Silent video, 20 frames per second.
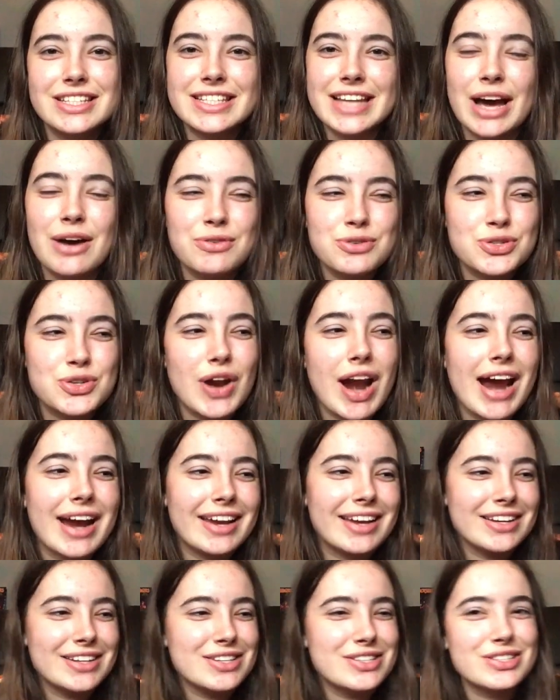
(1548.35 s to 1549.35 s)

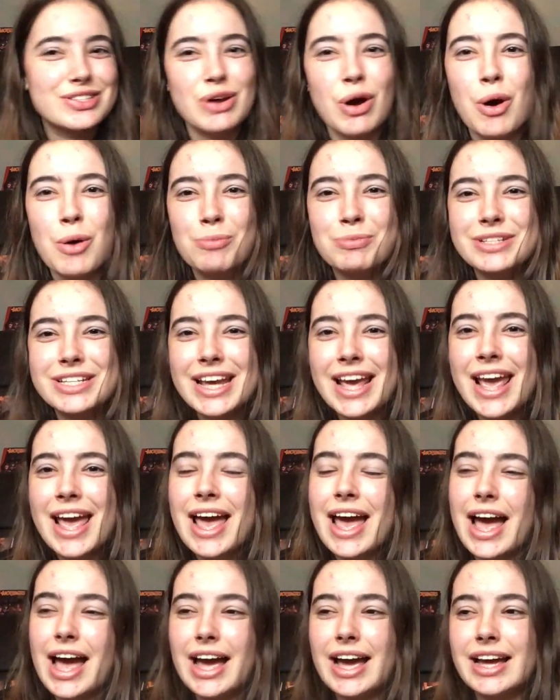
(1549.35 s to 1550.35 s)
soundtrack and sobbed
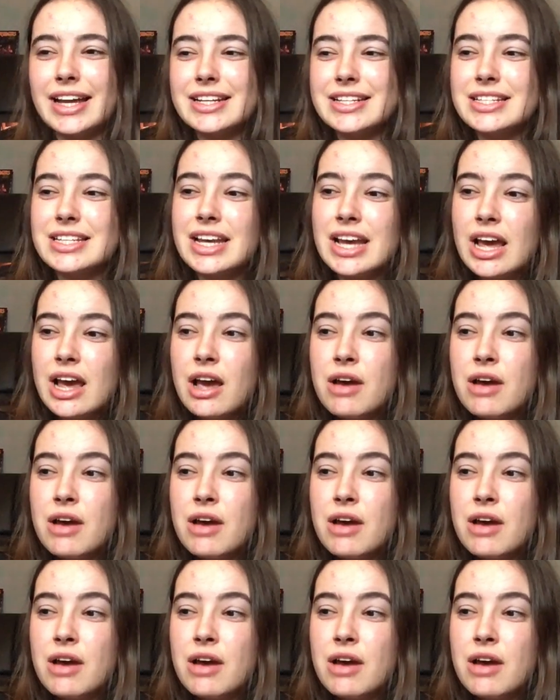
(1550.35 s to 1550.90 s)
and